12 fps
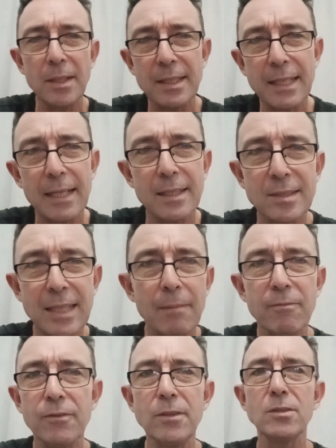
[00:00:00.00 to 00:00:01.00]
You need to get this
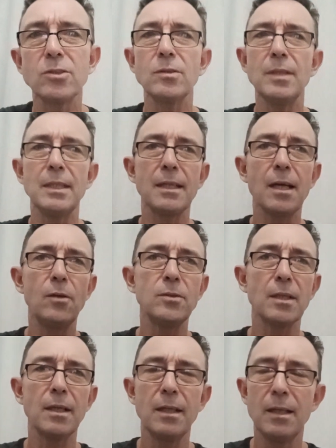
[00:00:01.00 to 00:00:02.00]
stamped first. You need to
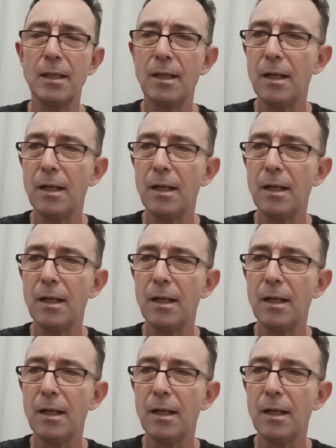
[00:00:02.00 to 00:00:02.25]
go to..."